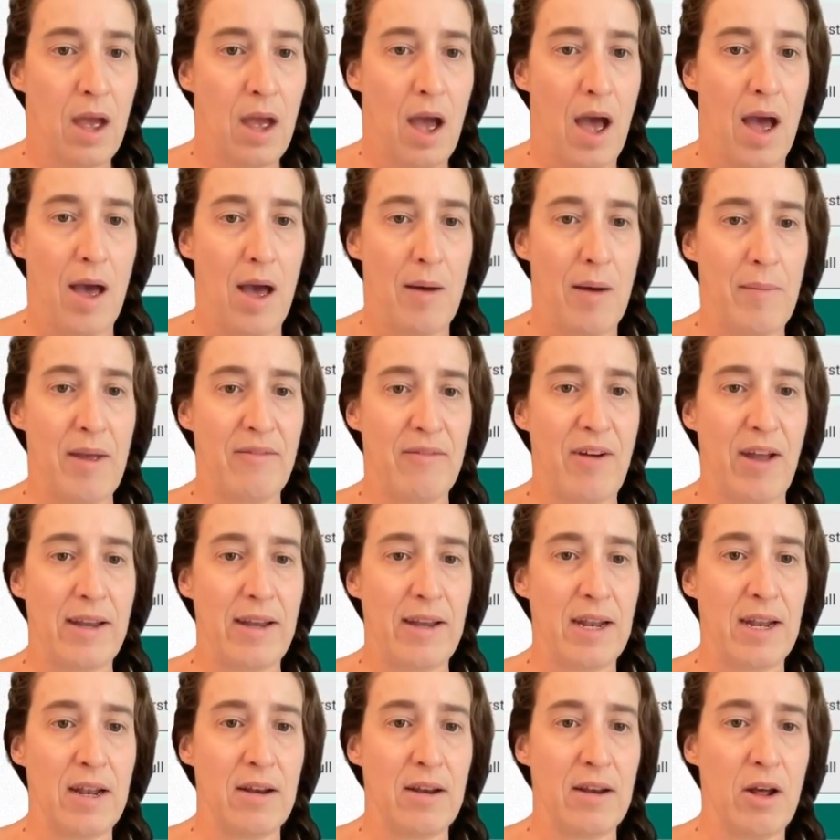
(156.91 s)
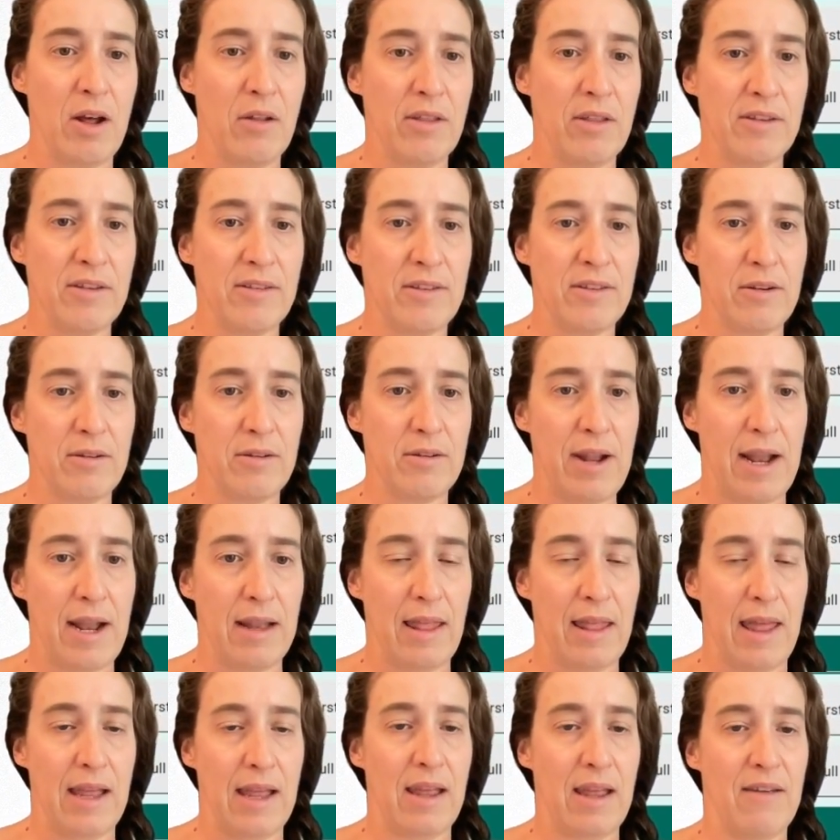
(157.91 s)
If I didn't know the sow date,
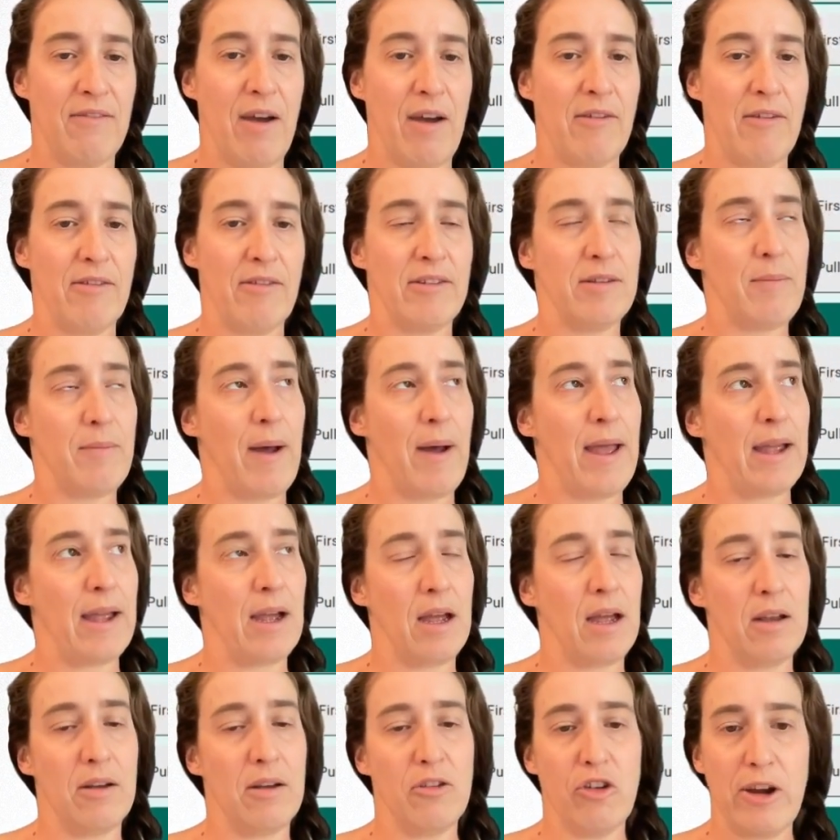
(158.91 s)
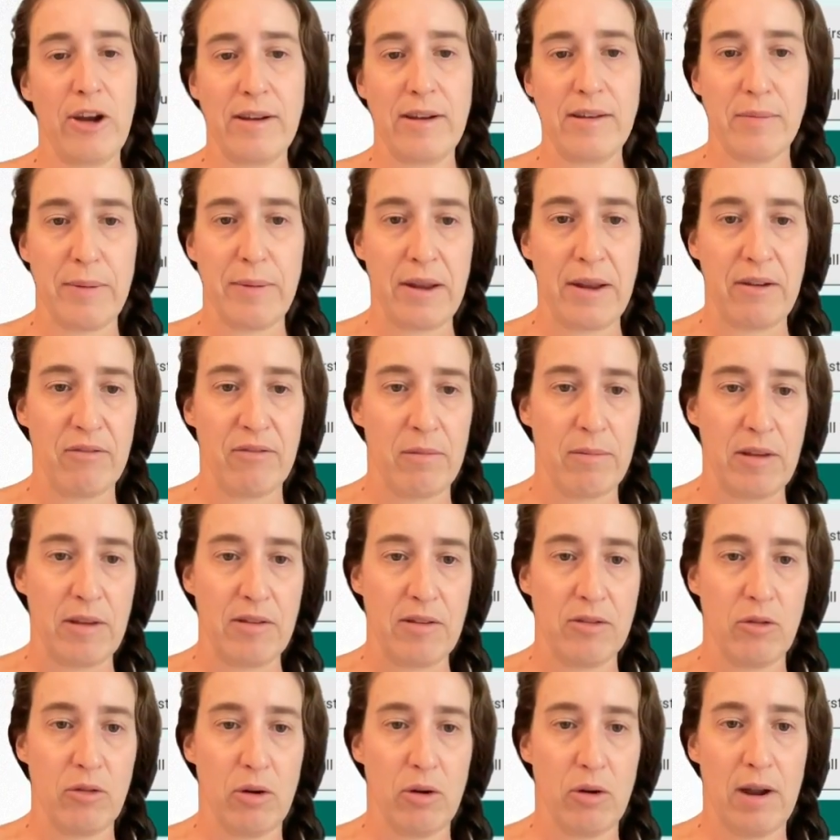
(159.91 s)
like if I was buying a transplant from the
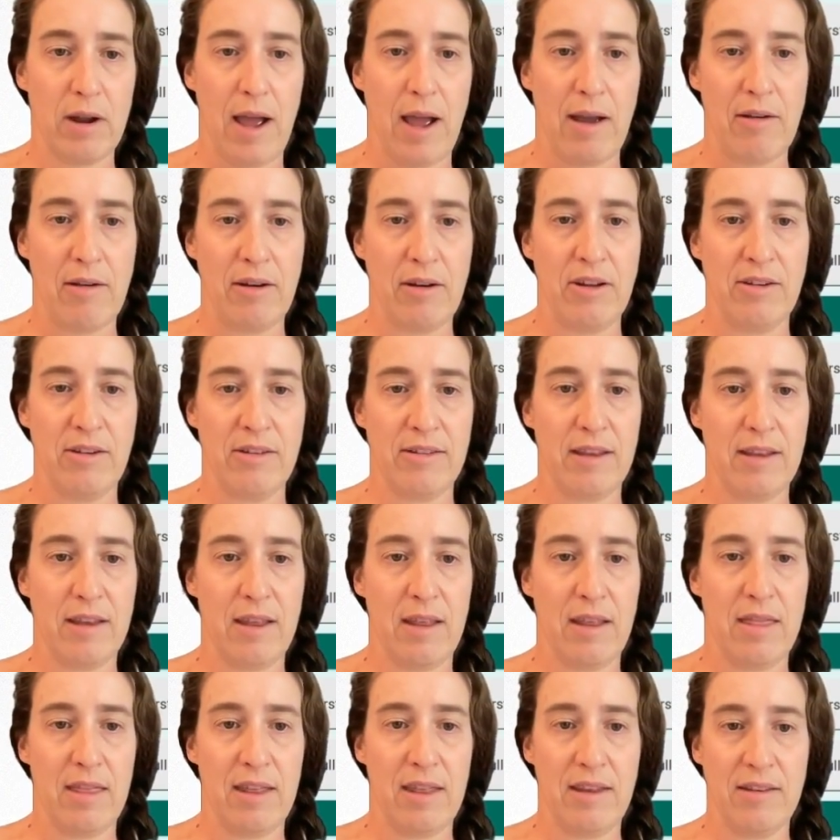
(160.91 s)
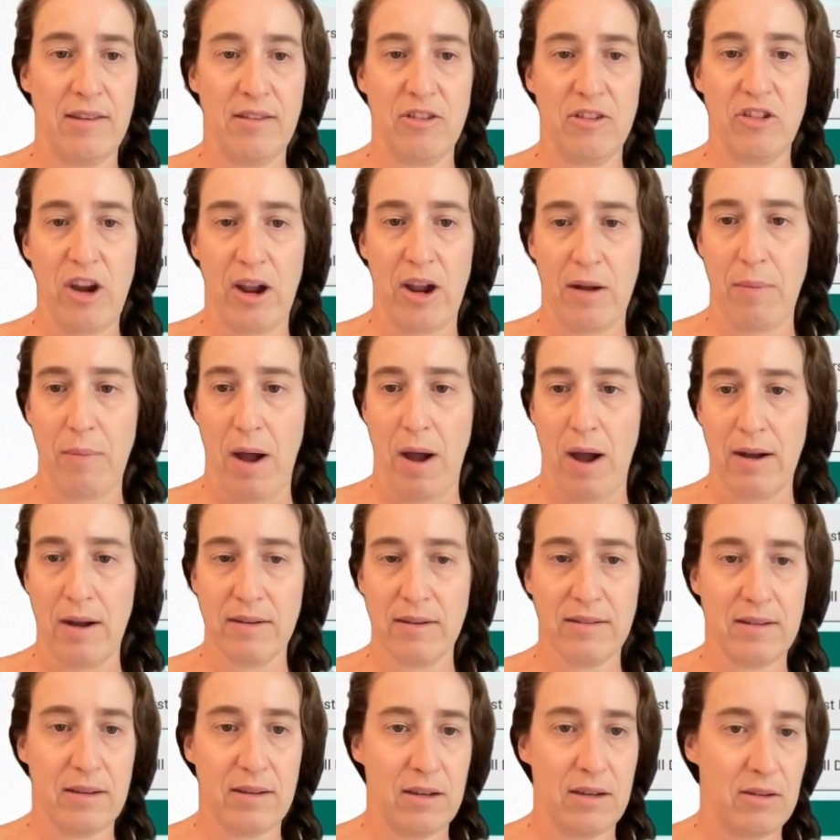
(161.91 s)
store, I would use this
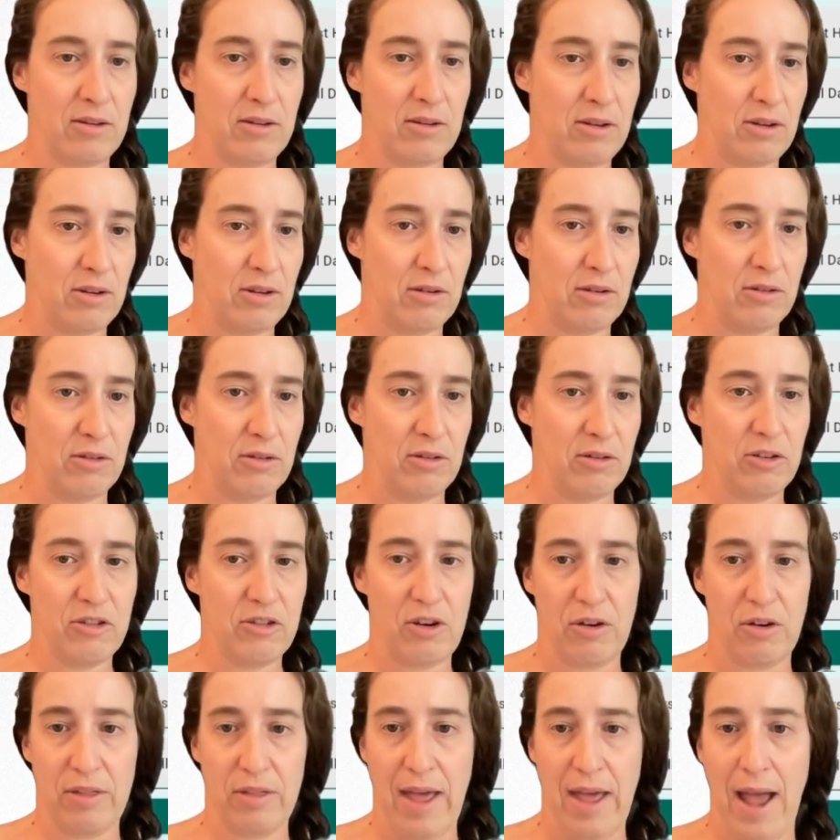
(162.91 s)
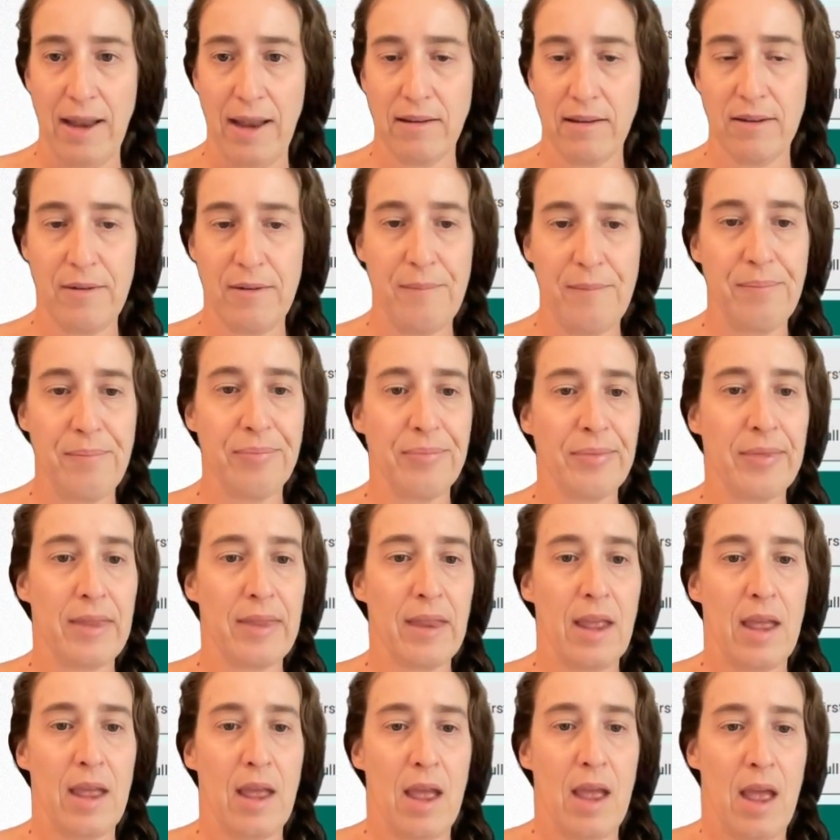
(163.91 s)
checkbox to show that.
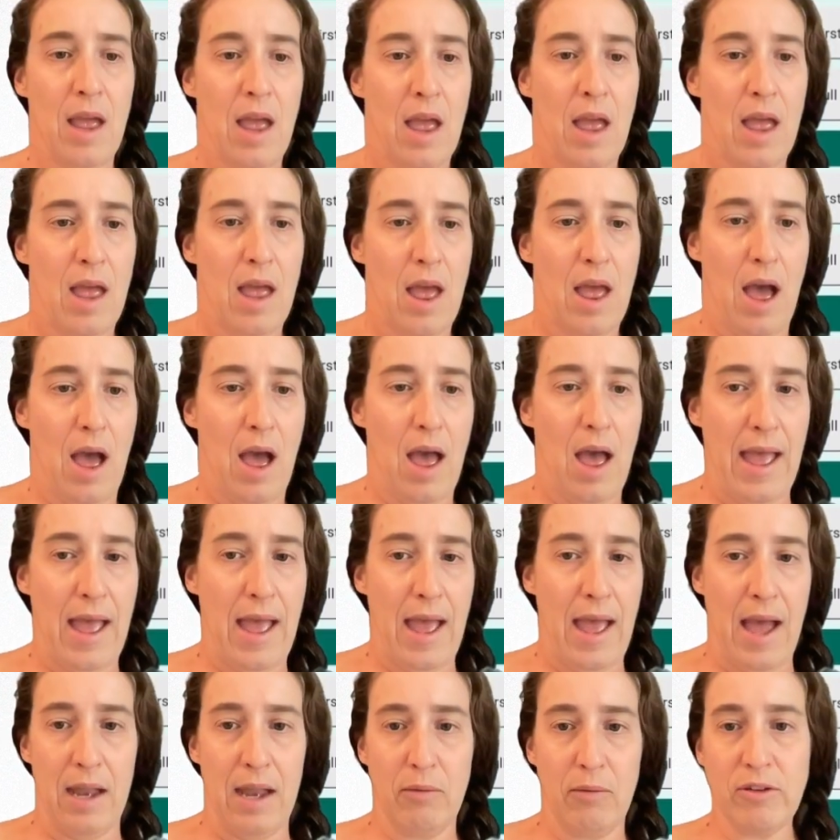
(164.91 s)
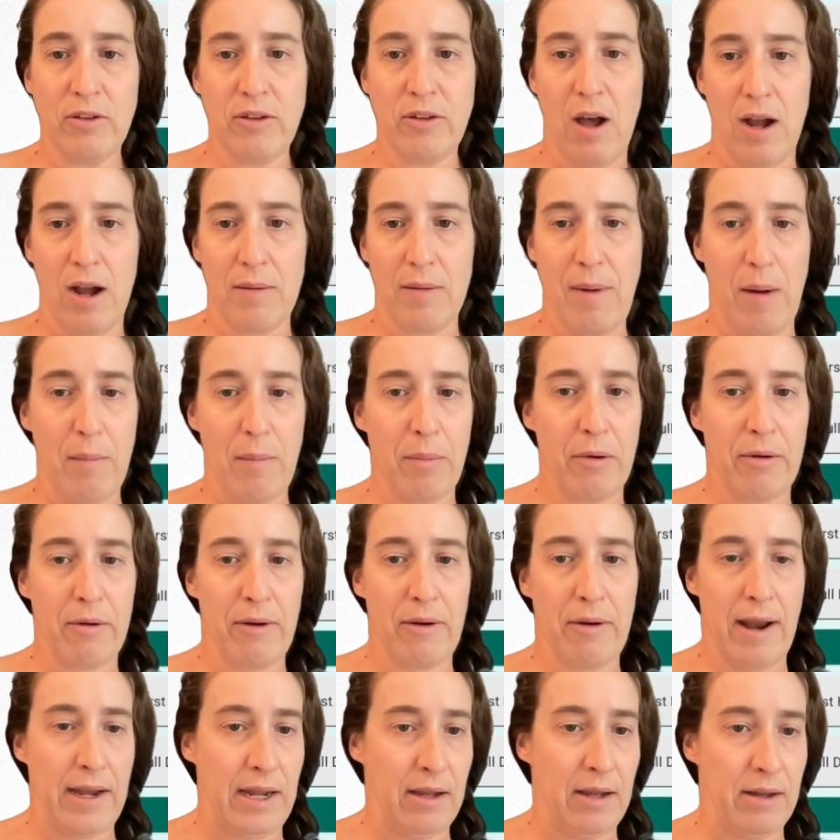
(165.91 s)
And we'll talk about
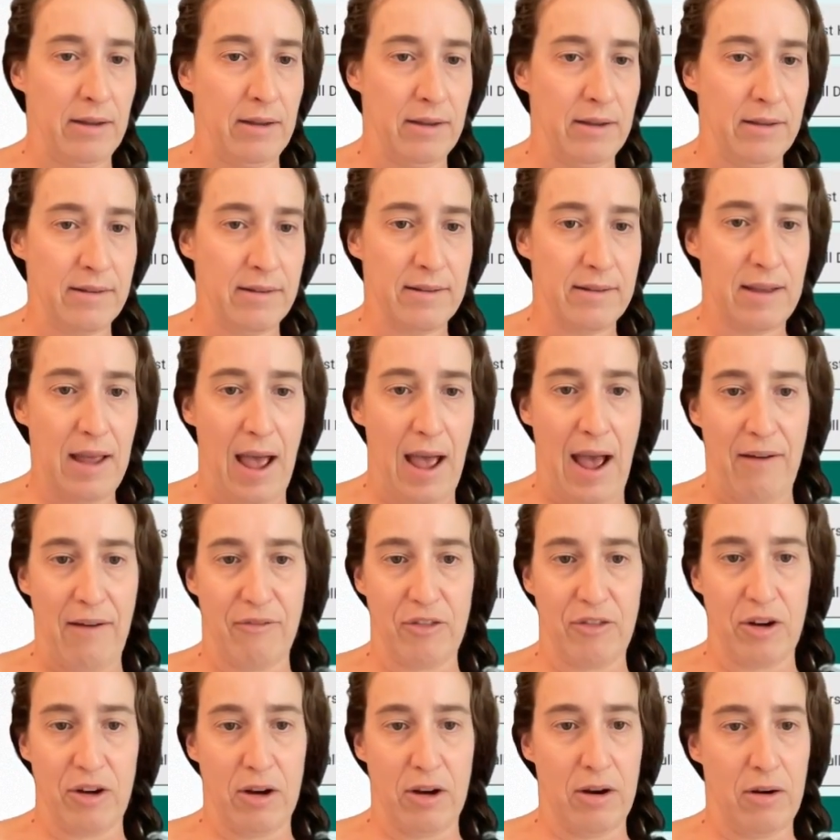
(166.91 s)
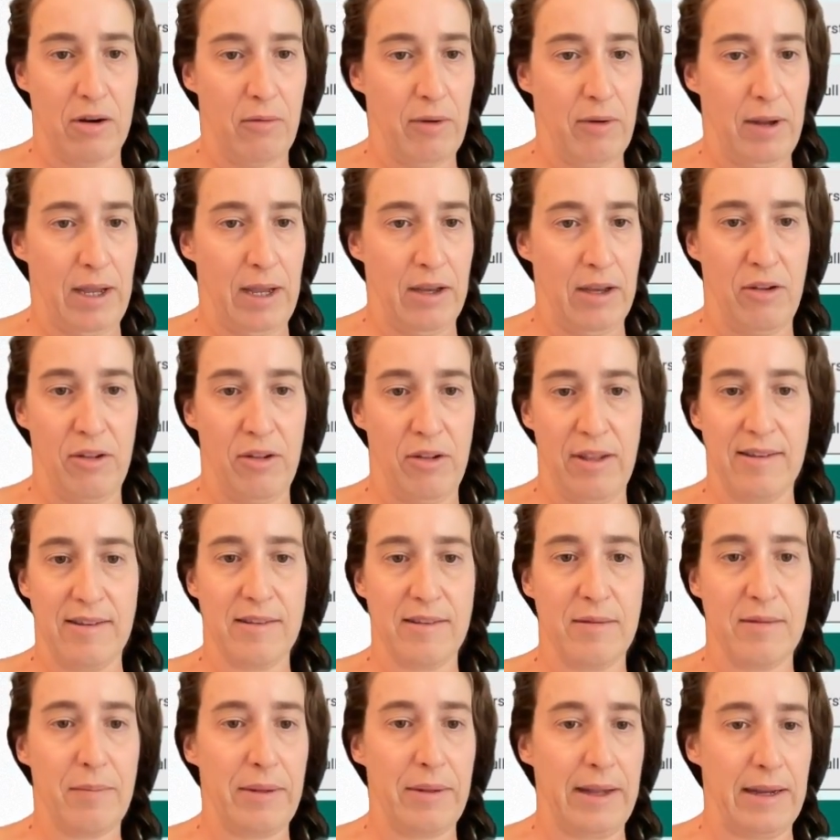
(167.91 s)
perennials after we do
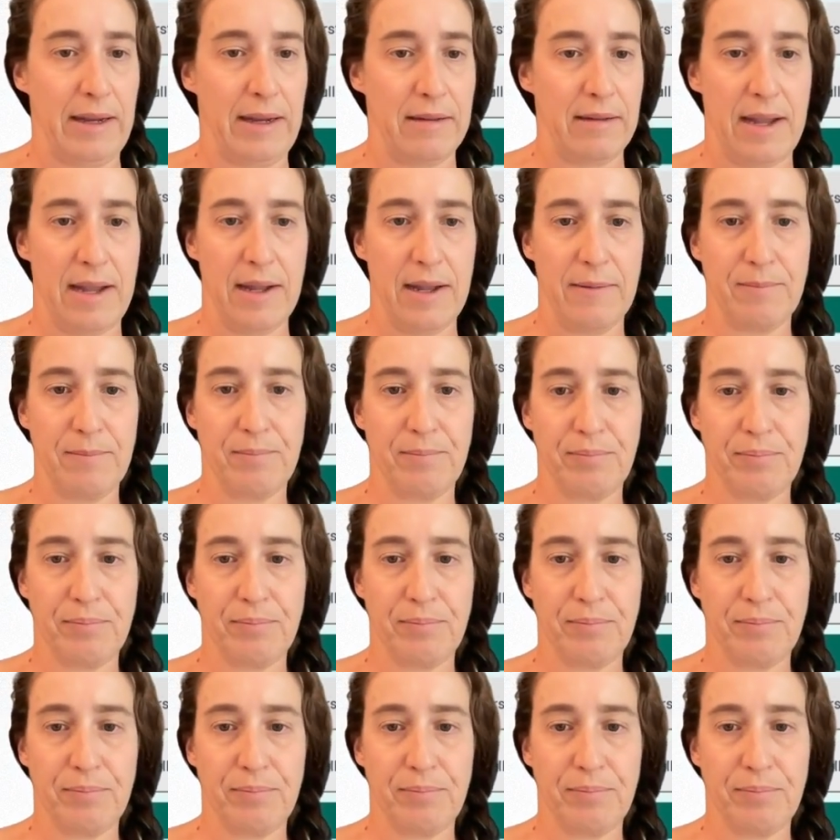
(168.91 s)
this planting.